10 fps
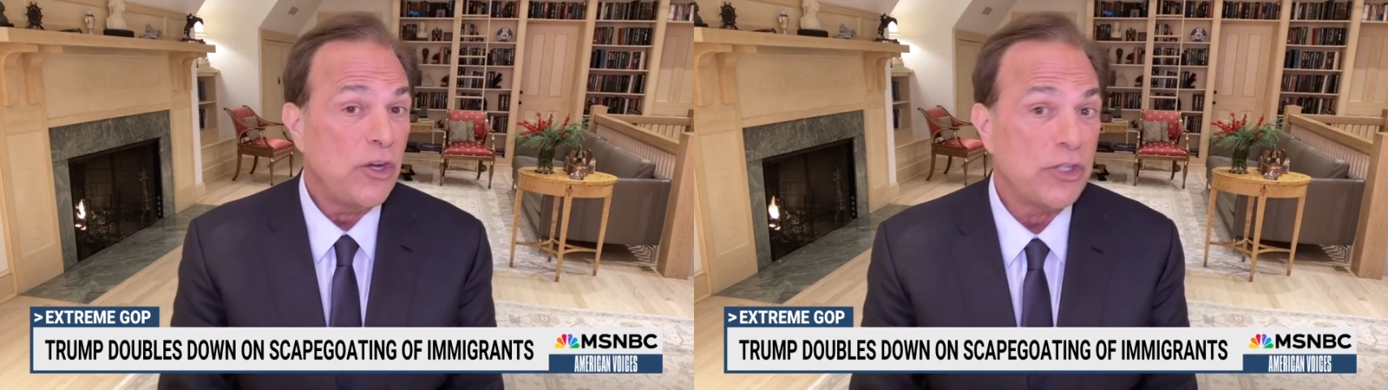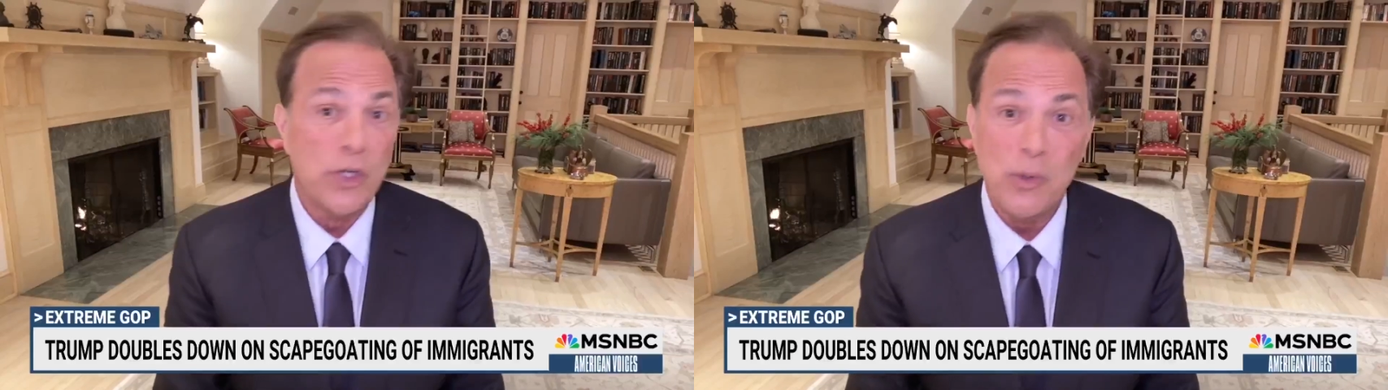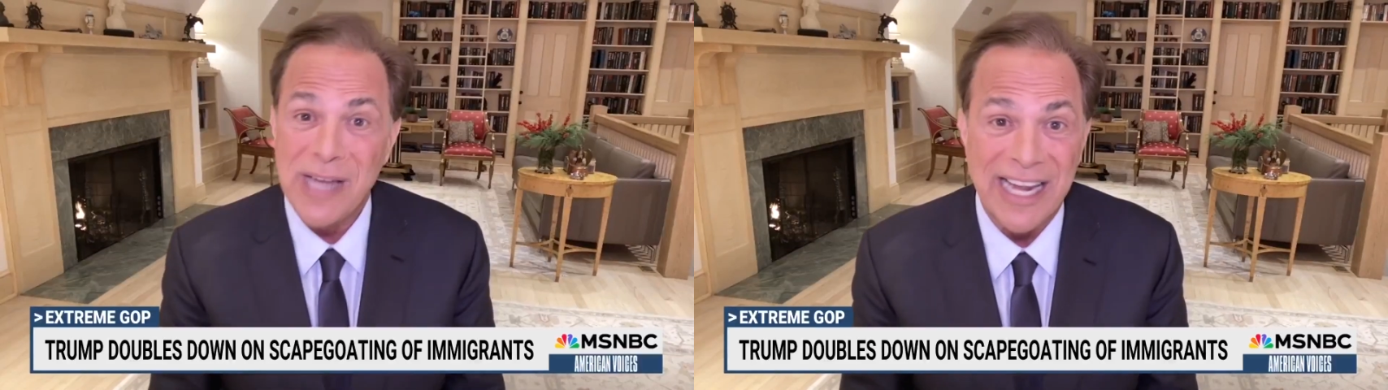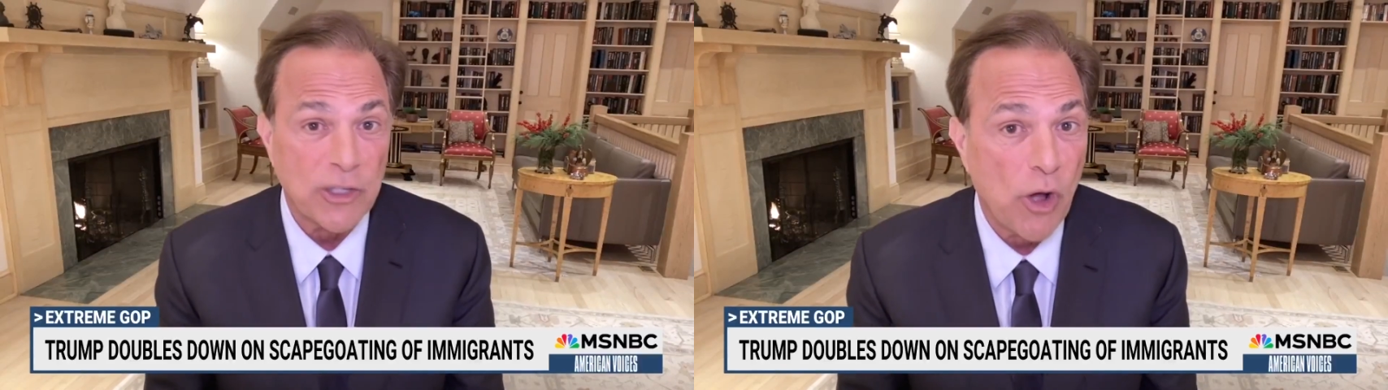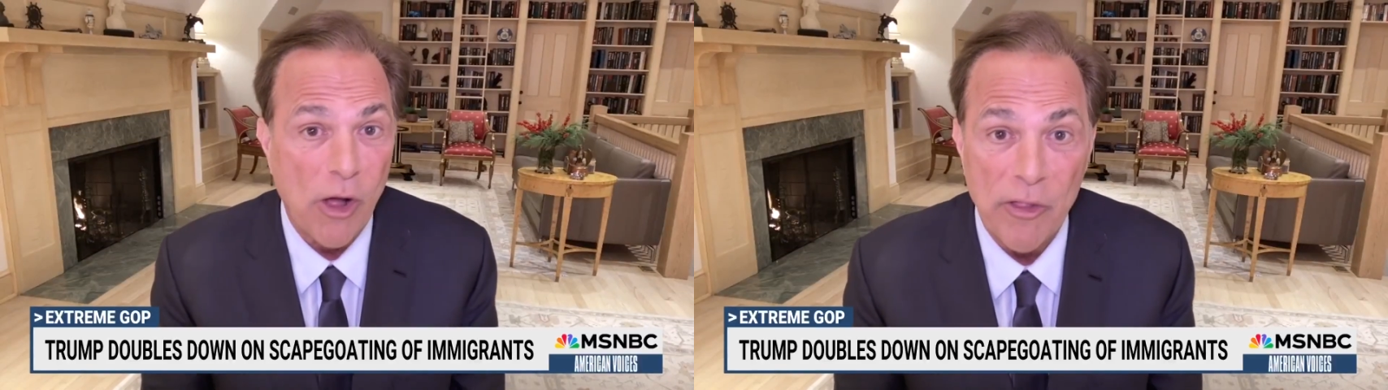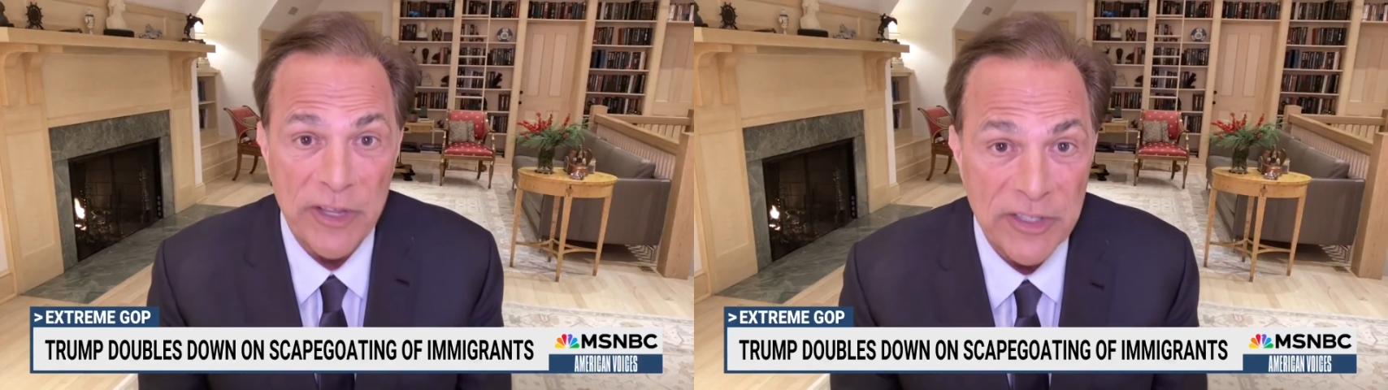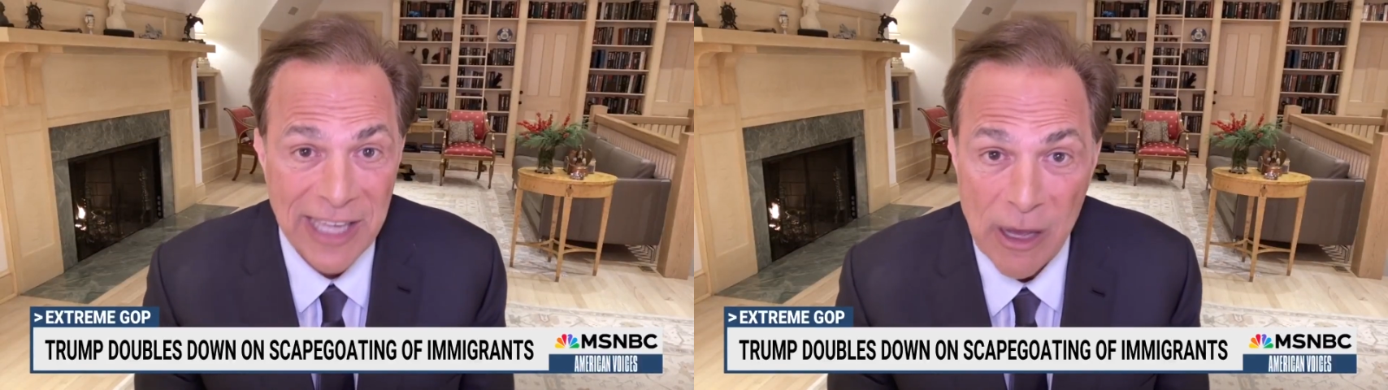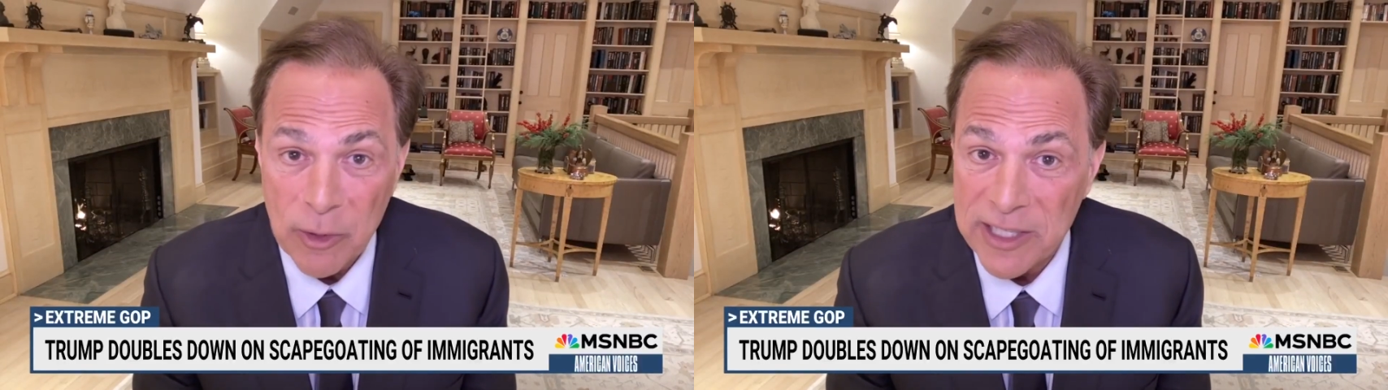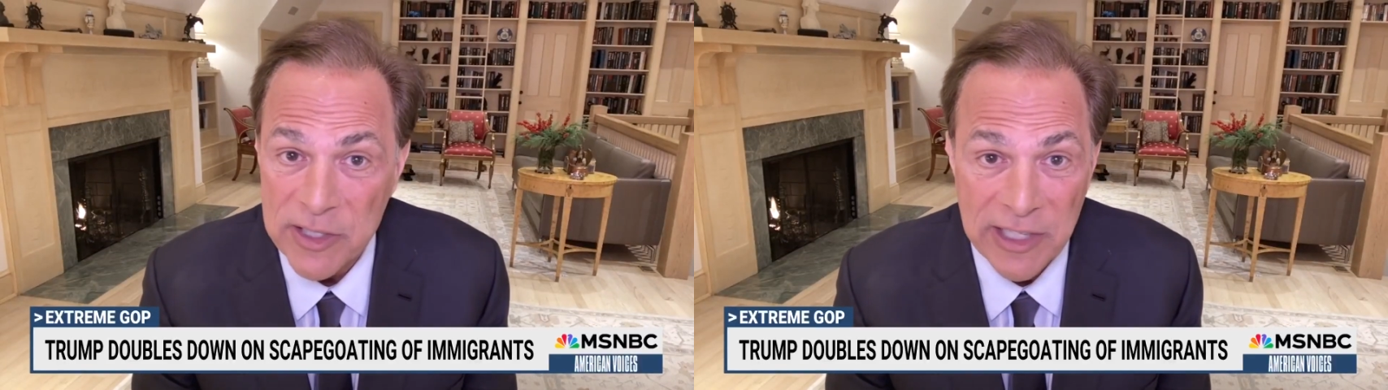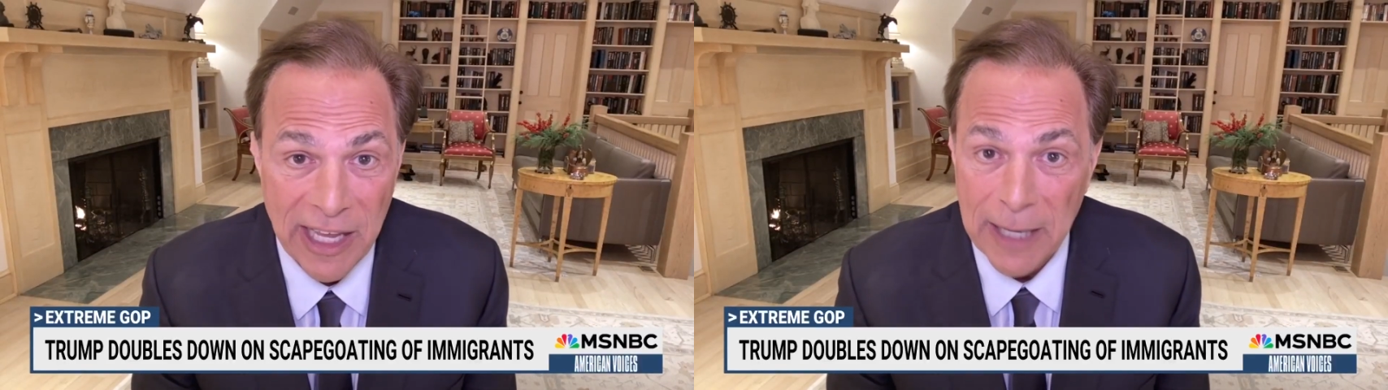do not call this out and
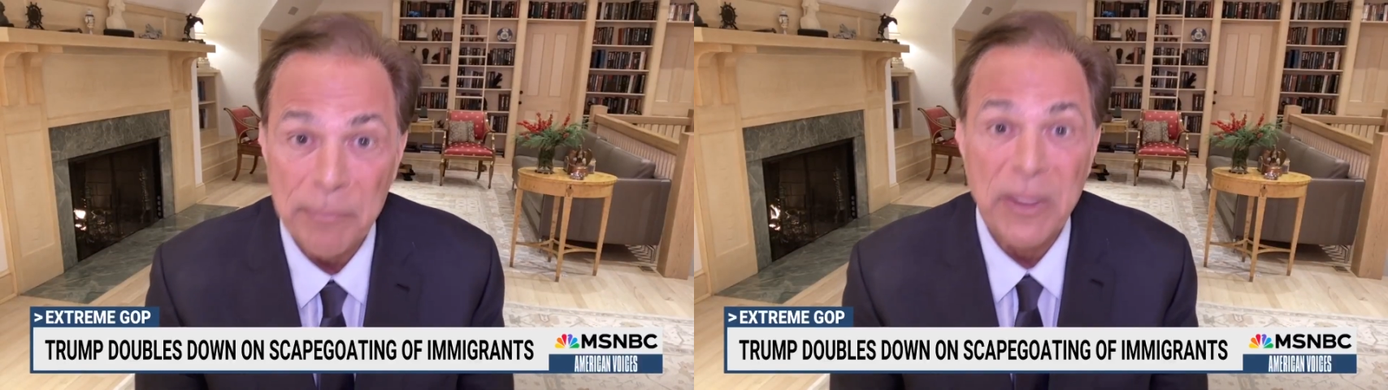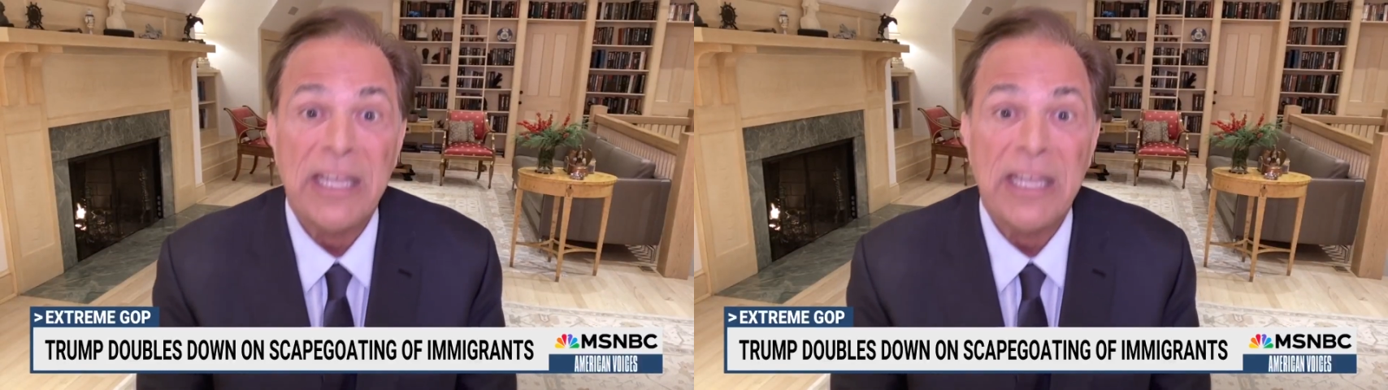say